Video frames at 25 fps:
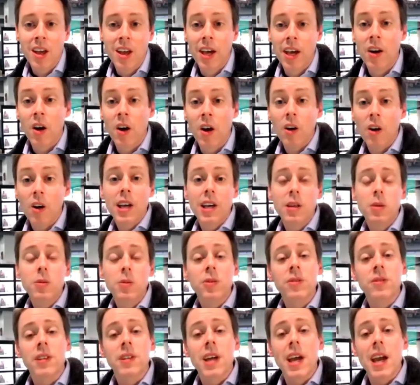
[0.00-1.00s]
And are they
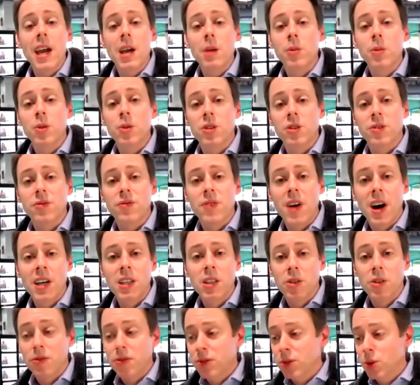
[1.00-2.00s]
even able to find
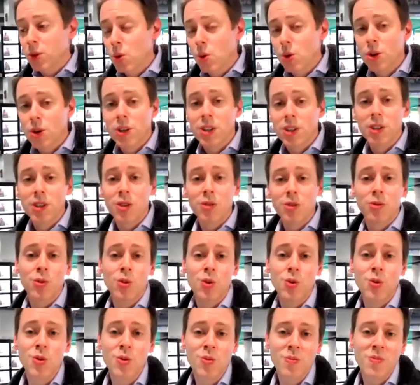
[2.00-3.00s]
the floor in the
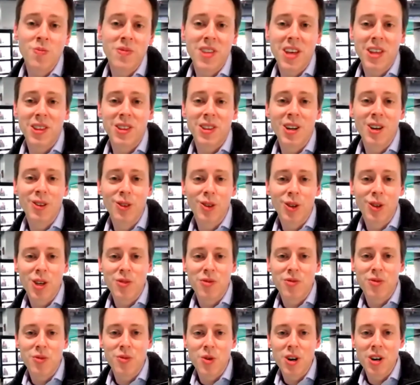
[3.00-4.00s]
room that they are
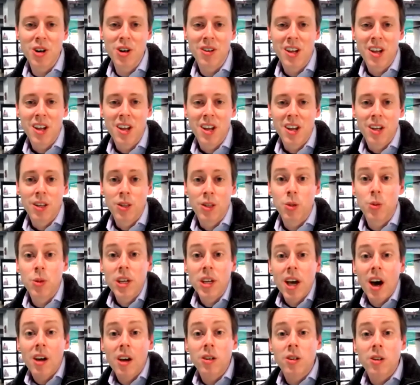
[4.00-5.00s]
looking for? Do
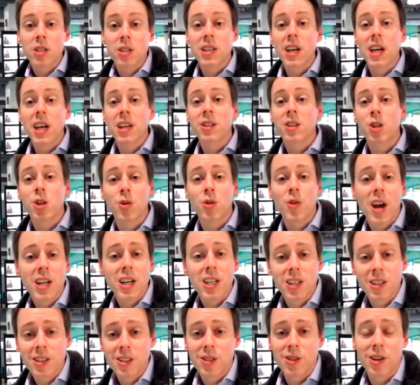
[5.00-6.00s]
they understand the
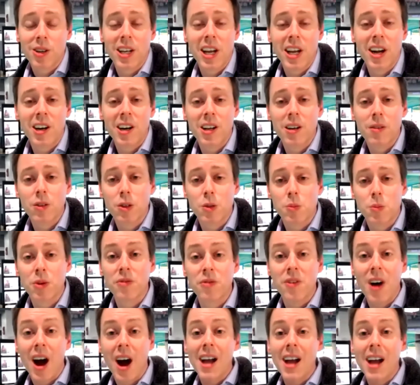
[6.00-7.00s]
directions their caregivers
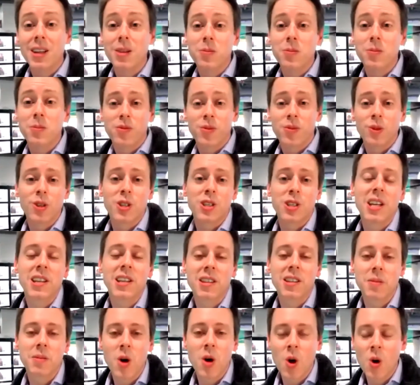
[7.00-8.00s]
provided before
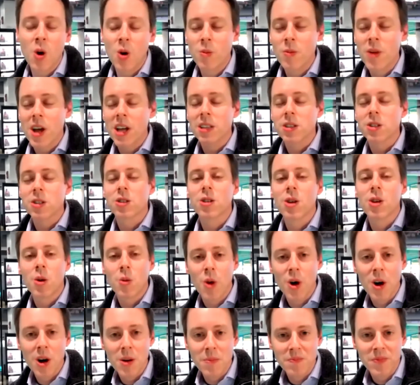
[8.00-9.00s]
sending them home and so
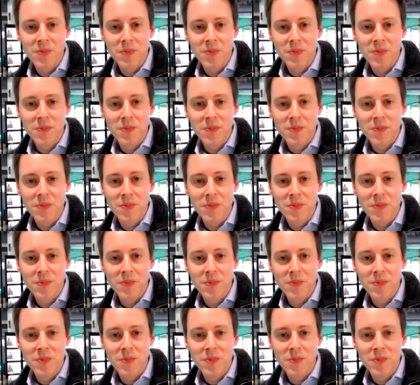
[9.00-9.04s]
on?